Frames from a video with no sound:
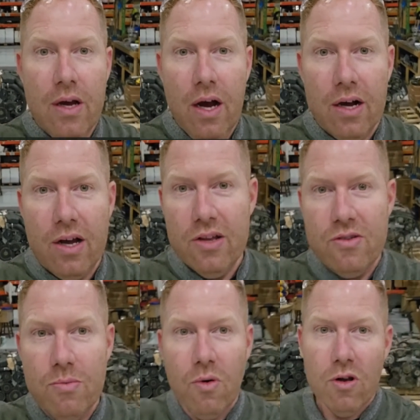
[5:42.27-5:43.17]
a
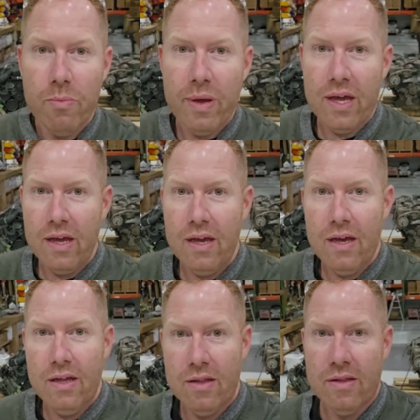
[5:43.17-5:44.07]
custom oil
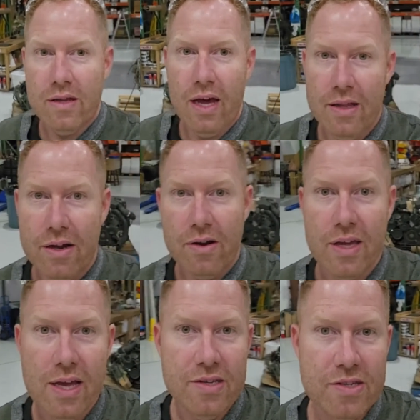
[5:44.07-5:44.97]
pan, kind of like our
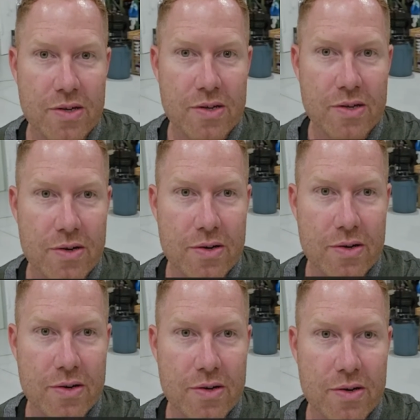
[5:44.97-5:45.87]
K-series system
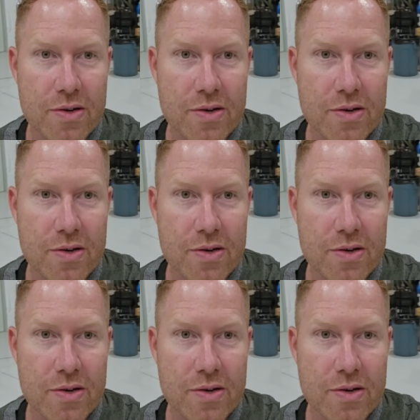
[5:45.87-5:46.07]
where you have